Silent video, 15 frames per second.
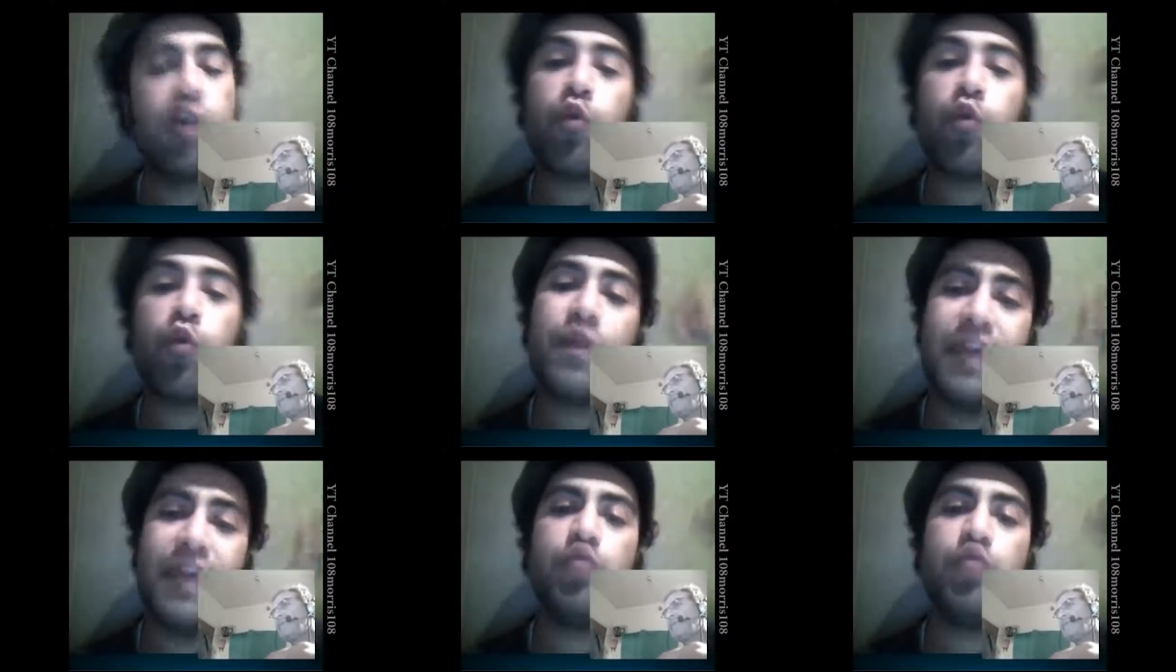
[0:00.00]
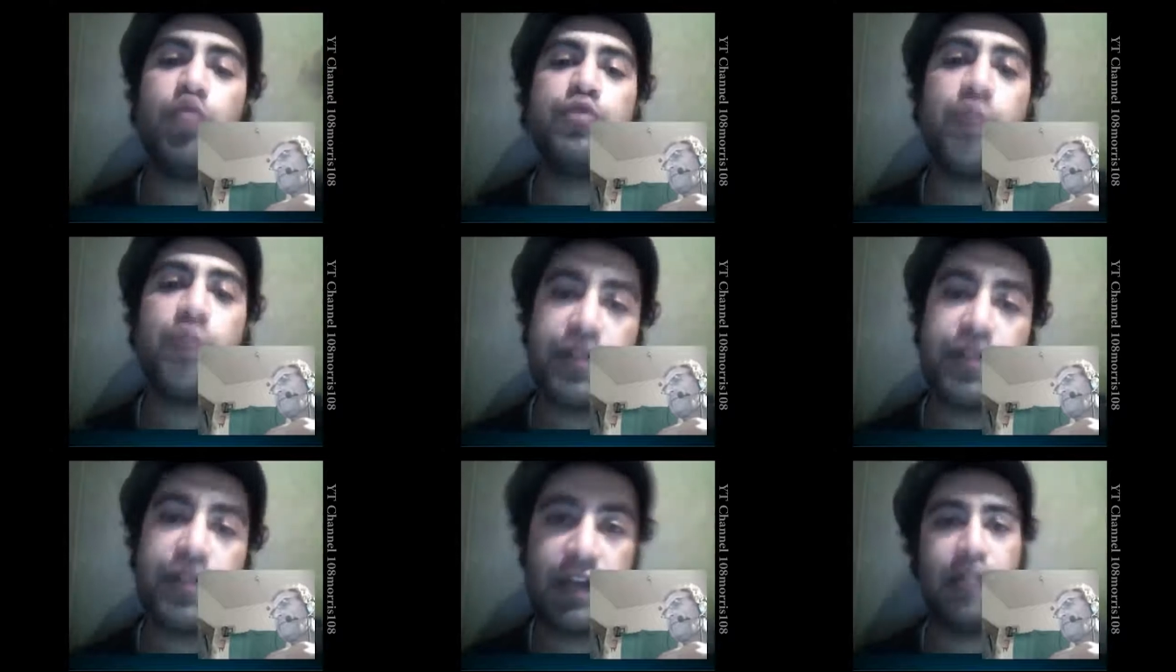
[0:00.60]
When they use
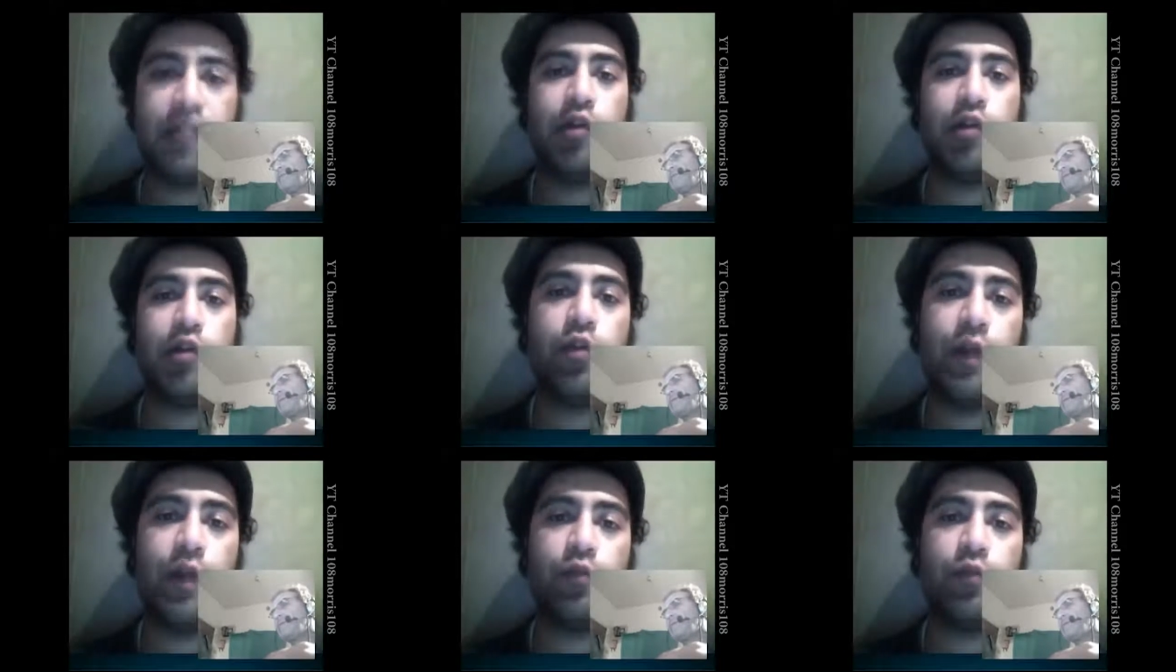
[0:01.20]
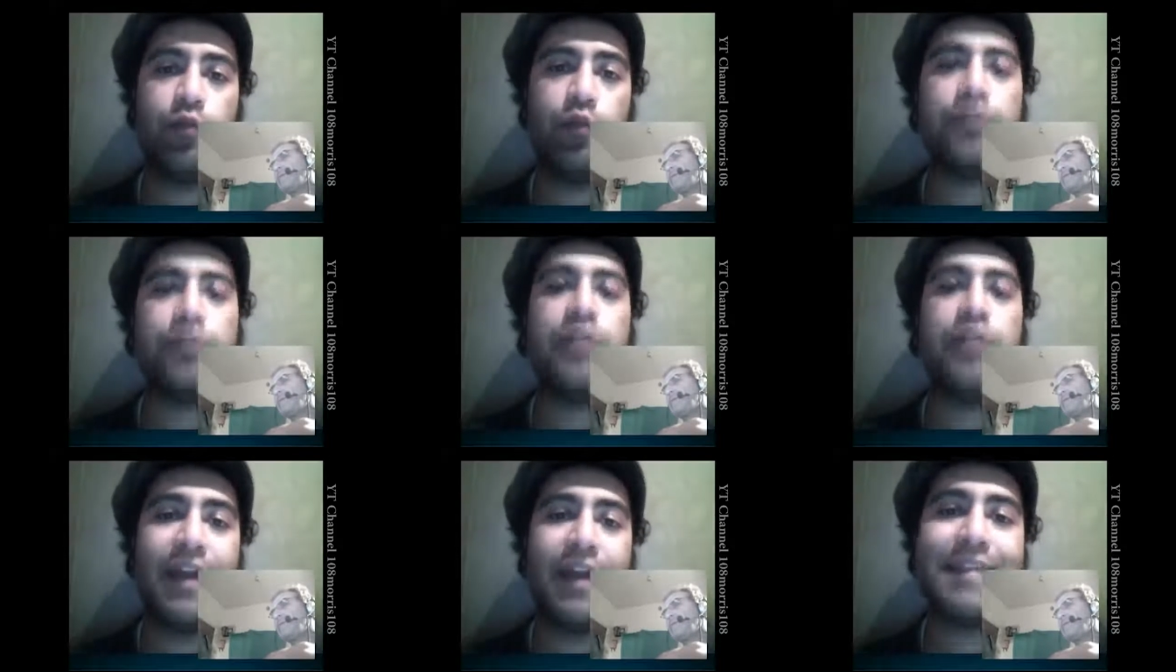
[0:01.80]
mercenaries all around the world, the
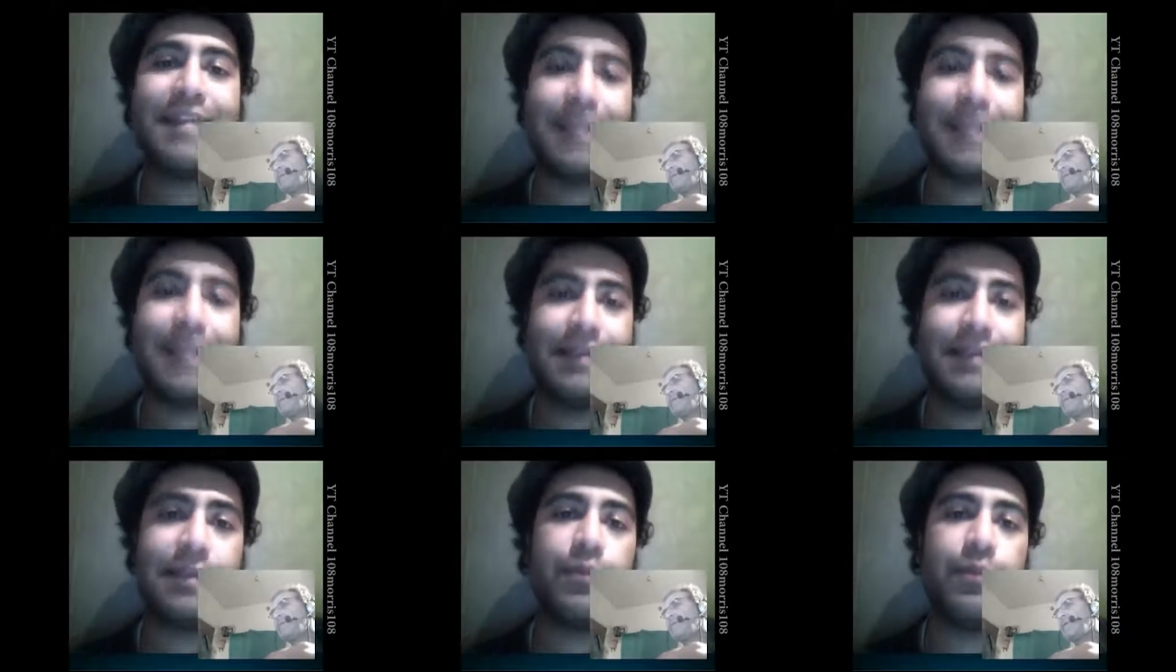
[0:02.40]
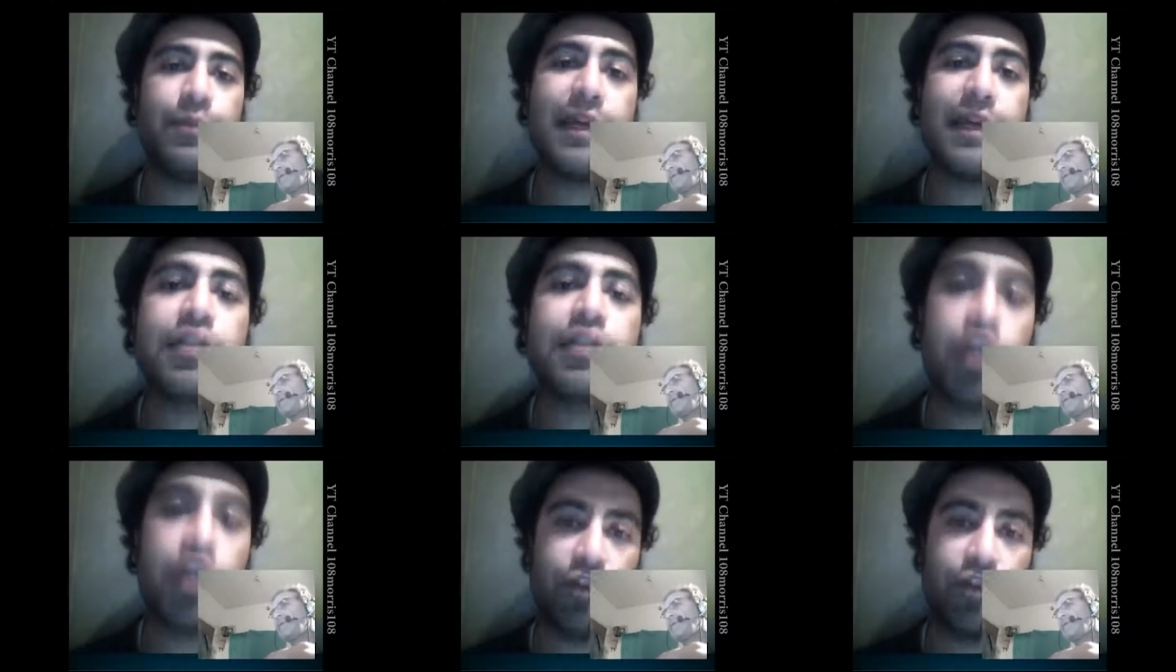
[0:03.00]
United States is the biggest
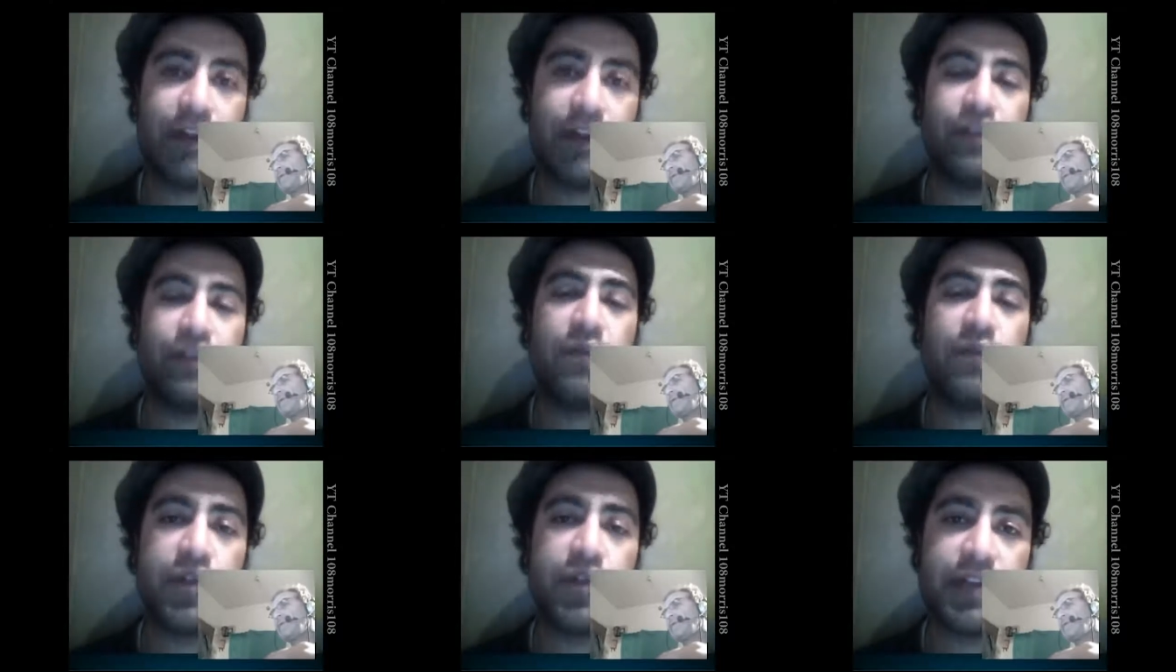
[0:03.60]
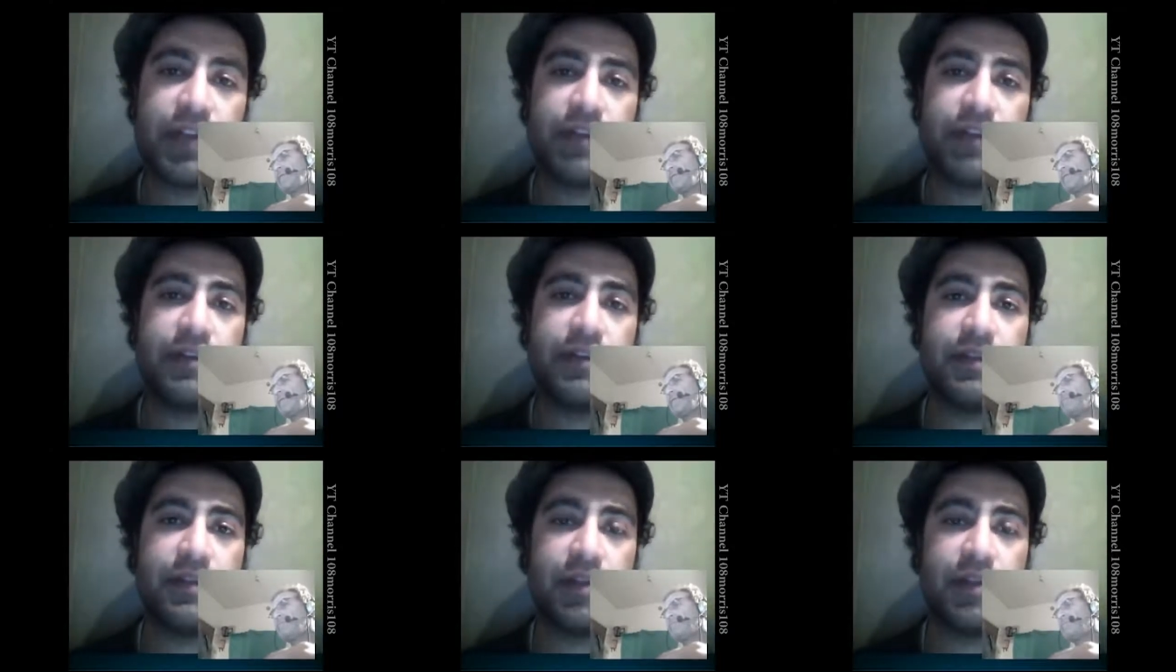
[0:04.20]
contractor of
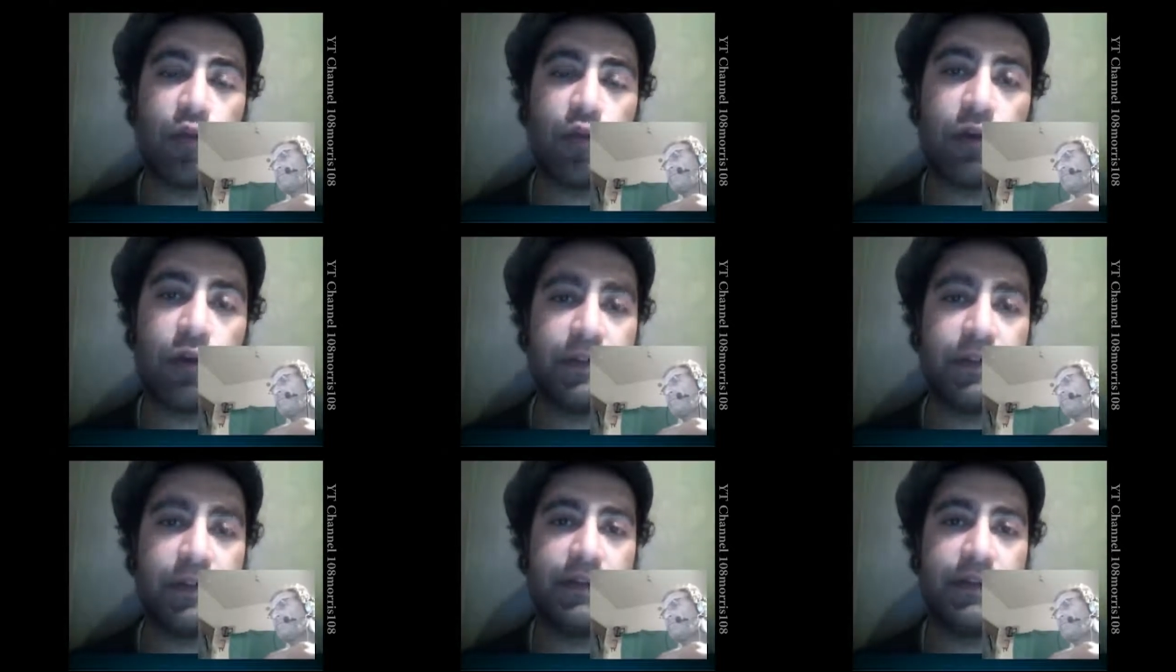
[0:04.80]
mercenaries in the world.